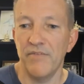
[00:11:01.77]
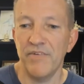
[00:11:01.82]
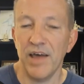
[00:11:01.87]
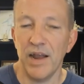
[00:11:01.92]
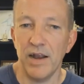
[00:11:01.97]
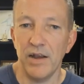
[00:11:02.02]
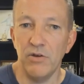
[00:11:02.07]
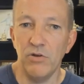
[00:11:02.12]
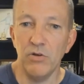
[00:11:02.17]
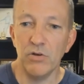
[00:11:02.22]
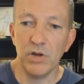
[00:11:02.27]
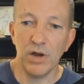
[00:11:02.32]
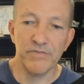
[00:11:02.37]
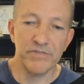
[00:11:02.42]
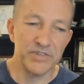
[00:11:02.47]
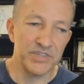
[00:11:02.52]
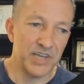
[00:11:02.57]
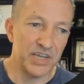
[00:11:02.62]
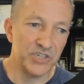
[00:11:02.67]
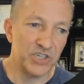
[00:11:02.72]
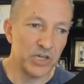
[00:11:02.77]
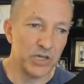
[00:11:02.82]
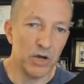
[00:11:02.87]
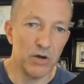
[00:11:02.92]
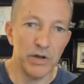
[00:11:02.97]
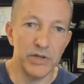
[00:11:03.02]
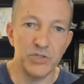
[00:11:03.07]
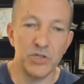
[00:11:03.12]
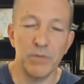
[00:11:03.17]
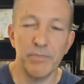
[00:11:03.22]
I've got a new conversation
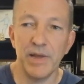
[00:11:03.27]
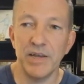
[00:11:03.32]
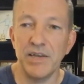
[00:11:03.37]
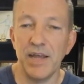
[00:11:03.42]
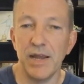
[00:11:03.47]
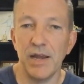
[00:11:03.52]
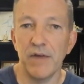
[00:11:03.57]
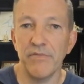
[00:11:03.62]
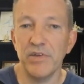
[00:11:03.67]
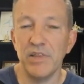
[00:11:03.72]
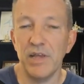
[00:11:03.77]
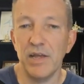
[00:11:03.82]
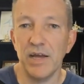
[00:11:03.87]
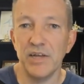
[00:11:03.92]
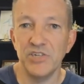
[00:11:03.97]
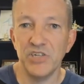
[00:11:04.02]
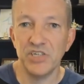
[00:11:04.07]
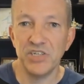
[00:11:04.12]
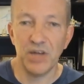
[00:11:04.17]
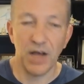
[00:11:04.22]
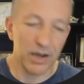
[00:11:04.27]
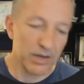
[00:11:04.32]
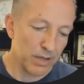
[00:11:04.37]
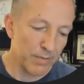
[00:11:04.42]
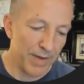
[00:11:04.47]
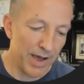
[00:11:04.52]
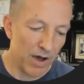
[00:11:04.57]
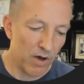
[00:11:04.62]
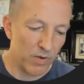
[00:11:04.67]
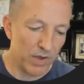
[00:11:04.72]
going. So I'm going to take everything I just talked
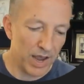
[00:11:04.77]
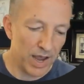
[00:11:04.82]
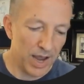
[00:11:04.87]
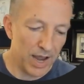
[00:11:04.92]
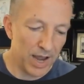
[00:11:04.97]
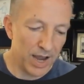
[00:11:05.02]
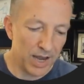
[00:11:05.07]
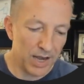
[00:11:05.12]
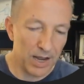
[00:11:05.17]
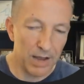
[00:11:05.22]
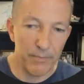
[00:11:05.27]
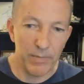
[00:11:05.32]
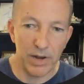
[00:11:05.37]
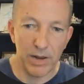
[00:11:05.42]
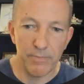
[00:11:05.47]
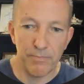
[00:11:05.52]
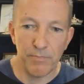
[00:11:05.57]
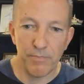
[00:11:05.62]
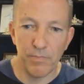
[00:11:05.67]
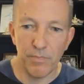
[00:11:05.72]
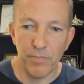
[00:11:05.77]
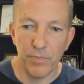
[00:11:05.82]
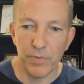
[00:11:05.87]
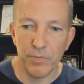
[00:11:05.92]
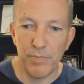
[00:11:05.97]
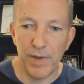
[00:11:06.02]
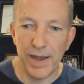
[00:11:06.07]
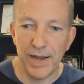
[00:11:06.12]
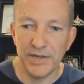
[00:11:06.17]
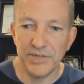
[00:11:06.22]
about and I'm going to
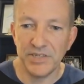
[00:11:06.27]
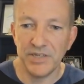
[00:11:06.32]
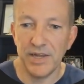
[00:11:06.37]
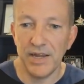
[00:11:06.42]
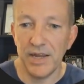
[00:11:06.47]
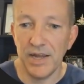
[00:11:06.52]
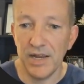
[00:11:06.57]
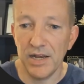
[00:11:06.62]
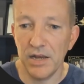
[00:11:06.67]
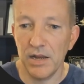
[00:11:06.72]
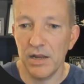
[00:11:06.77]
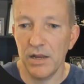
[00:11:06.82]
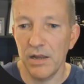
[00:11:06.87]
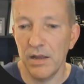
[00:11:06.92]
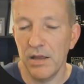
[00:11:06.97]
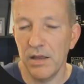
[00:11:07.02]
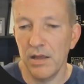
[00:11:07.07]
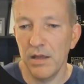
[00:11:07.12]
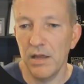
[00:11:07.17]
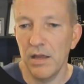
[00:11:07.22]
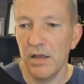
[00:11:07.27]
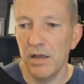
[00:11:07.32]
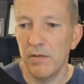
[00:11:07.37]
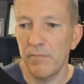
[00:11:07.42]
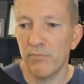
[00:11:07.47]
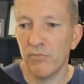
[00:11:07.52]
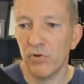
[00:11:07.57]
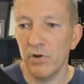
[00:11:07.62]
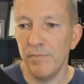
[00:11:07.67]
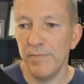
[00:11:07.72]
paste in
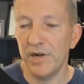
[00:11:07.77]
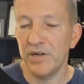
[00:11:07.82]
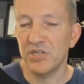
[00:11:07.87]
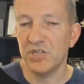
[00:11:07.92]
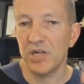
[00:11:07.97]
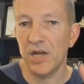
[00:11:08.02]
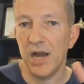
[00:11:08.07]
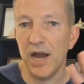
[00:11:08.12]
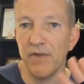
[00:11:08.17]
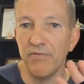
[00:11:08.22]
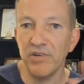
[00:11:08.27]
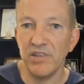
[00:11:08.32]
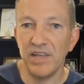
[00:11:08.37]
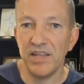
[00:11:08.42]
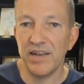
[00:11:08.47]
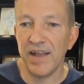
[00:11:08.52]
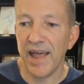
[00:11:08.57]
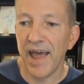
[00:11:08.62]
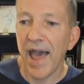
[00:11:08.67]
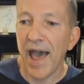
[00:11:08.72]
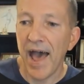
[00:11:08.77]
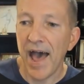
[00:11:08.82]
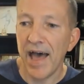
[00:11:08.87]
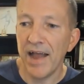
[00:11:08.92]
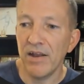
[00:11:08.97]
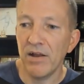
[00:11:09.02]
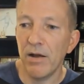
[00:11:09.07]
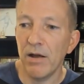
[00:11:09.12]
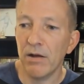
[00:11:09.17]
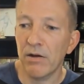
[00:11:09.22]
pretty much everything that I
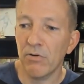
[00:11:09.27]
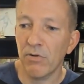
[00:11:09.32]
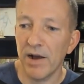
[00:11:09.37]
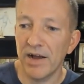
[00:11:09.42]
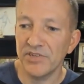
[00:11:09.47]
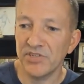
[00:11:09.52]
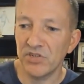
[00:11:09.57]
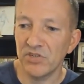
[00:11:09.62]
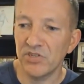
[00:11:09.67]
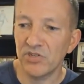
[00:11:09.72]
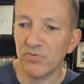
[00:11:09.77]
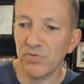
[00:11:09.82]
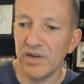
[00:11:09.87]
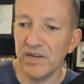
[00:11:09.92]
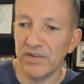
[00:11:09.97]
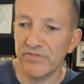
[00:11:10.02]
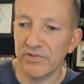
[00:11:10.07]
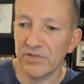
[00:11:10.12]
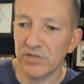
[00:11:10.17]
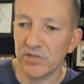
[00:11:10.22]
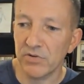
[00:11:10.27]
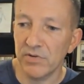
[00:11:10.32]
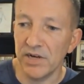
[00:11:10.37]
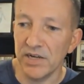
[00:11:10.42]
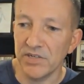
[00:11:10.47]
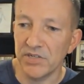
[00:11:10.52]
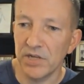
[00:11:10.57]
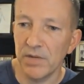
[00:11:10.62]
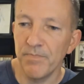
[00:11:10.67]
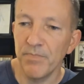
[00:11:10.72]
had across those 3 different
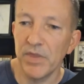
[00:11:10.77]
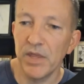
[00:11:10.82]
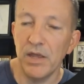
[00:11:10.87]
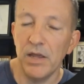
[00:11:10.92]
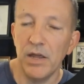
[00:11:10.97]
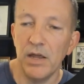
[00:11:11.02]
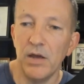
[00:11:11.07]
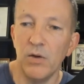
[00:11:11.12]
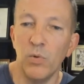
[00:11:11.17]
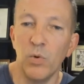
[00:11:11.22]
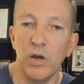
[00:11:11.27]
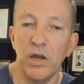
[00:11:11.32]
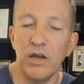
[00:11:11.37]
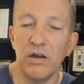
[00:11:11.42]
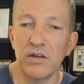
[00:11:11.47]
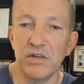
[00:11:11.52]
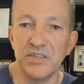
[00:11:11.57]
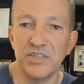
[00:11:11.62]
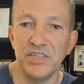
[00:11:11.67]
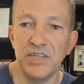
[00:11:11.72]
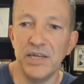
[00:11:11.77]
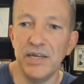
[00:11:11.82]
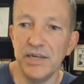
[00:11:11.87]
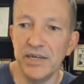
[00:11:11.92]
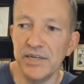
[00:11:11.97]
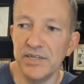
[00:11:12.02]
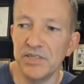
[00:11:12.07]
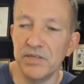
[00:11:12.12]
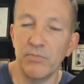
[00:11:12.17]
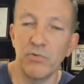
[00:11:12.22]
screens. What you're going to see
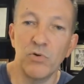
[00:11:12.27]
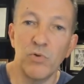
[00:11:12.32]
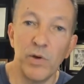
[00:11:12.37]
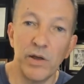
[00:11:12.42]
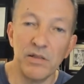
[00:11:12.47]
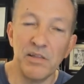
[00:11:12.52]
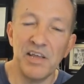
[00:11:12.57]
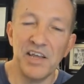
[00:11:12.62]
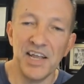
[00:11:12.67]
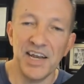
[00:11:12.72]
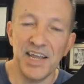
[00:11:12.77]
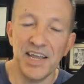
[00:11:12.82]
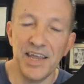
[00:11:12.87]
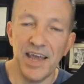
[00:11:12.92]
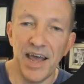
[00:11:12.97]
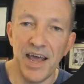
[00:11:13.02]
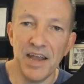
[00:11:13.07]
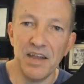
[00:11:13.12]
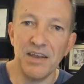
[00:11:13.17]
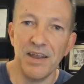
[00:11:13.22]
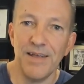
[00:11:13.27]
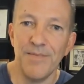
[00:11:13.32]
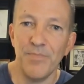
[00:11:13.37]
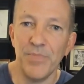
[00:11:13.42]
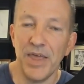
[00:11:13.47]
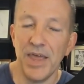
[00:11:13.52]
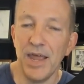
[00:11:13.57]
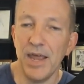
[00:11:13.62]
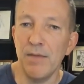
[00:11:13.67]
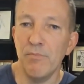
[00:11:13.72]
is I'm quickly going to get
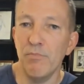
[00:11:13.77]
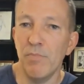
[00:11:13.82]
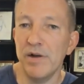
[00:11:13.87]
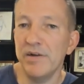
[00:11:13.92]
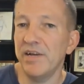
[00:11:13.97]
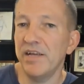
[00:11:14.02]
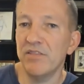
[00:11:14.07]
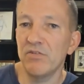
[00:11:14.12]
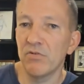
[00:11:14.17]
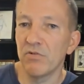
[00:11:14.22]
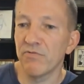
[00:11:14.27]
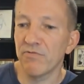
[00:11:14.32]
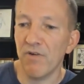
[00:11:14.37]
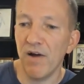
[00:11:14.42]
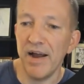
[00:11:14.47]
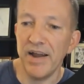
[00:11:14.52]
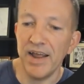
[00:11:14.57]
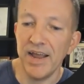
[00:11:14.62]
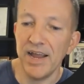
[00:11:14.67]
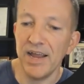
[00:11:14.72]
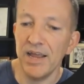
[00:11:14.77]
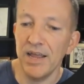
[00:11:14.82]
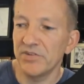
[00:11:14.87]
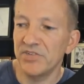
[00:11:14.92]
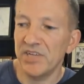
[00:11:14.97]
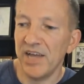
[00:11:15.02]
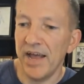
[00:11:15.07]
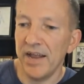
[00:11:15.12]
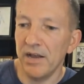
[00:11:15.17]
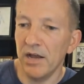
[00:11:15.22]
a Monday through Friday
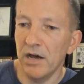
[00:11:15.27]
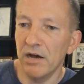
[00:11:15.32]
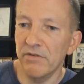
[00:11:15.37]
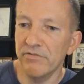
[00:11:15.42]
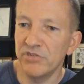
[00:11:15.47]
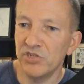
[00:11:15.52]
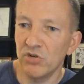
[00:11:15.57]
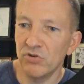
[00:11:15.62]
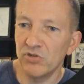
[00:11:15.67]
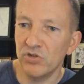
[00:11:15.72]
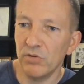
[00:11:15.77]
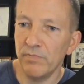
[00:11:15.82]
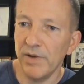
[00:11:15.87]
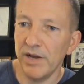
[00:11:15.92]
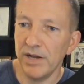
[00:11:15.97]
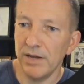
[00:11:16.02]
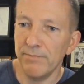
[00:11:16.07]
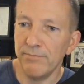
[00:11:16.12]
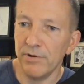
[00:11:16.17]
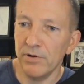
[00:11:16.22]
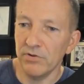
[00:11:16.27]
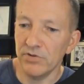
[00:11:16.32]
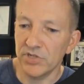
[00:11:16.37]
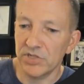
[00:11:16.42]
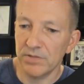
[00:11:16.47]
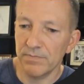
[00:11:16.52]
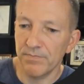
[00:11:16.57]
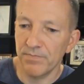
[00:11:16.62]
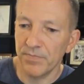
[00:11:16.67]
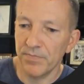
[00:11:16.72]
set of social media posts.